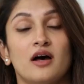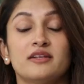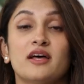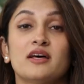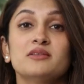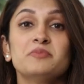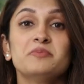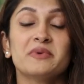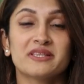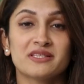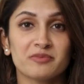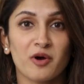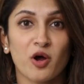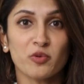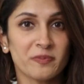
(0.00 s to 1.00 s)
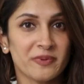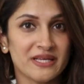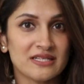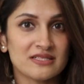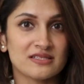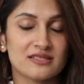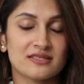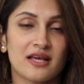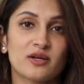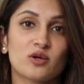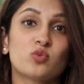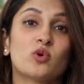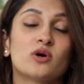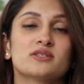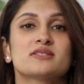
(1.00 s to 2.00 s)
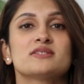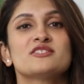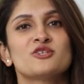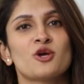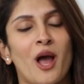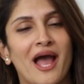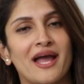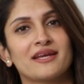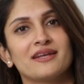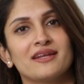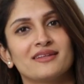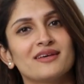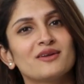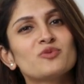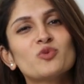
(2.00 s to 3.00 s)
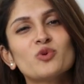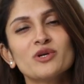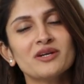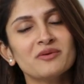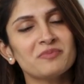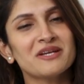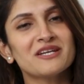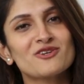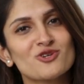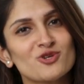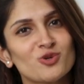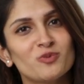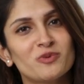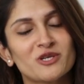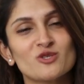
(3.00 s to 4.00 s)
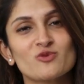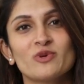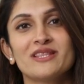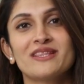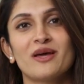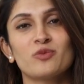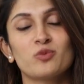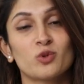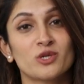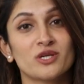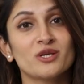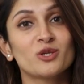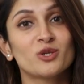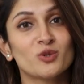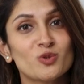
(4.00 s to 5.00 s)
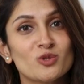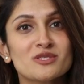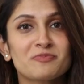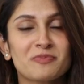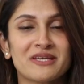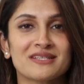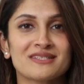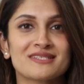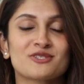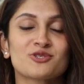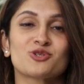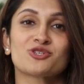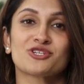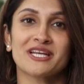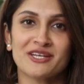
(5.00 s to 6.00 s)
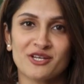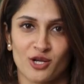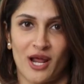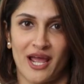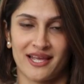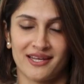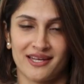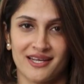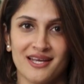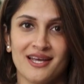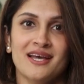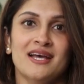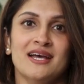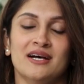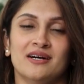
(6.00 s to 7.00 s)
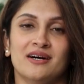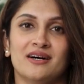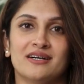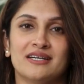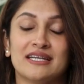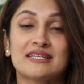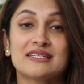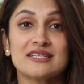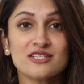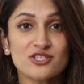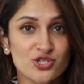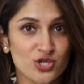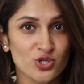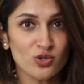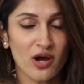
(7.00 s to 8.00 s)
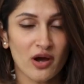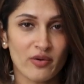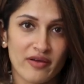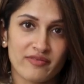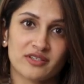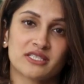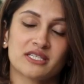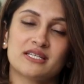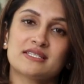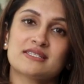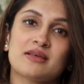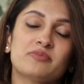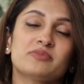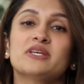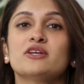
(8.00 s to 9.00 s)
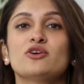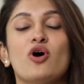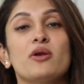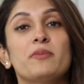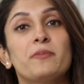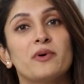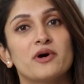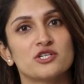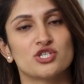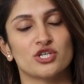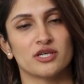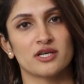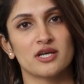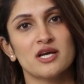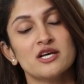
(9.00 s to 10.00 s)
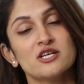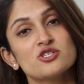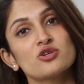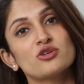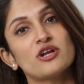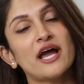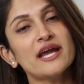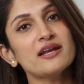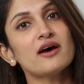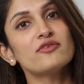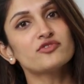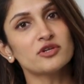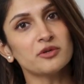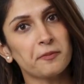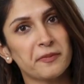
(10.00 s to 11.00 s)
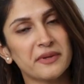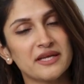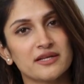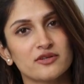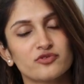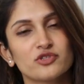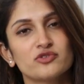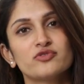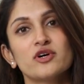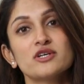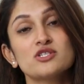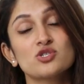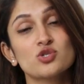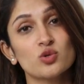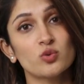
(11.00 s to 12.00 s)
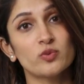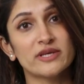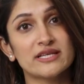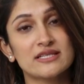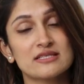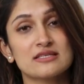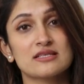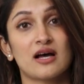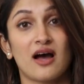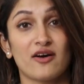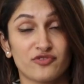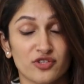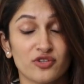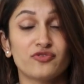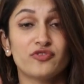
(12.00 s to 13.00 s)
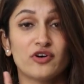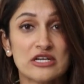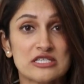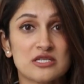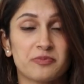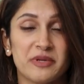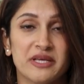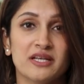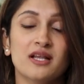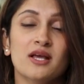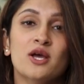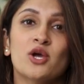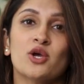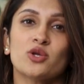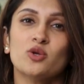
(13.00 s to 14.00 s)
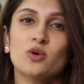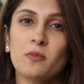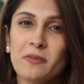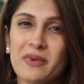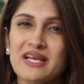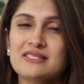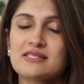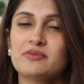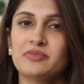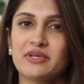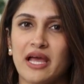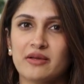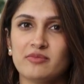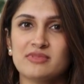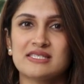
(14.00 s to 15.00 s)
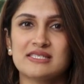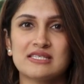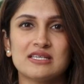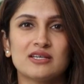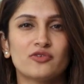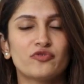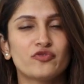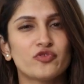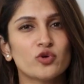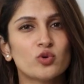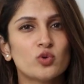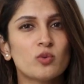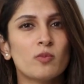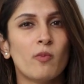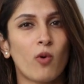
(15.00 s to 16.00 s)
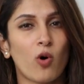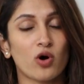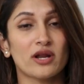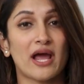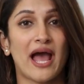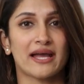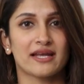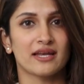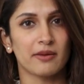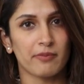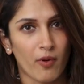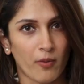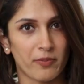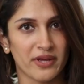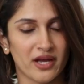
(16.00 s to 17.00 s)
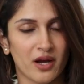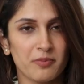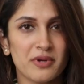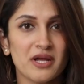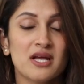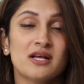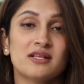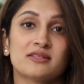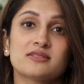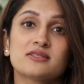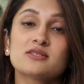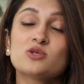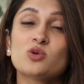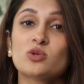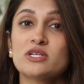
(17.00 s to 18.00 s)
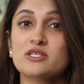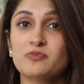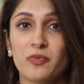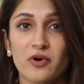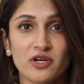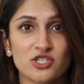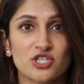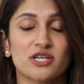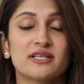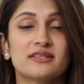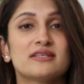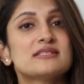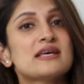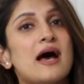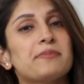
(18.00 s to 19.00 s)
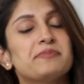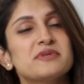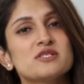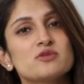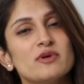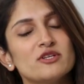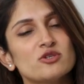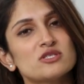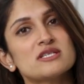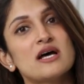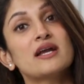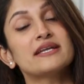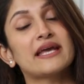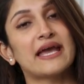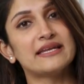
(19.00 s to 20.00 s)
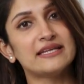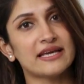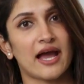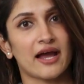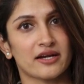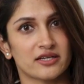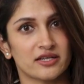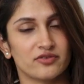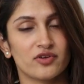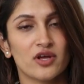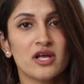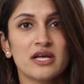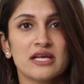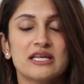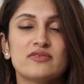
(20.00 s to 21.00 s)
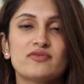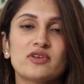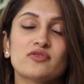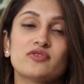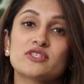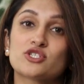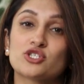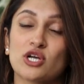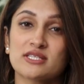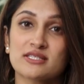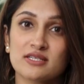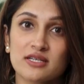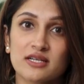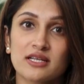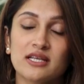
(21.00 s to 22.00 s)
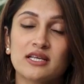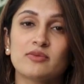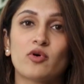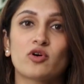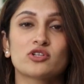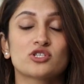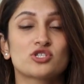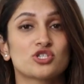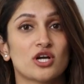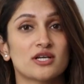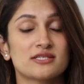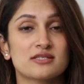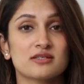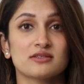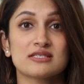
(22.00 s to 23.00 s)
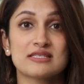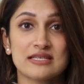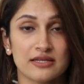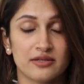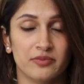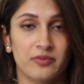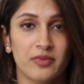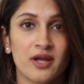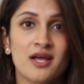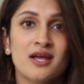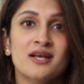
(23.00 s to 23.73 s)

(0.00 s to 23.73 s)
Another myth about peels is that it worsens your acne. That wouldn't be true, because we then wouldn't use peels to treat your acne. It is true, however, that there's something called purging. So right after a peel, for the first 2 weeks after the first peel, you may sometimes see a few more acne popping up. This is known as purging, and this happens when you start any active, even if it's just a cream or it's just a serum.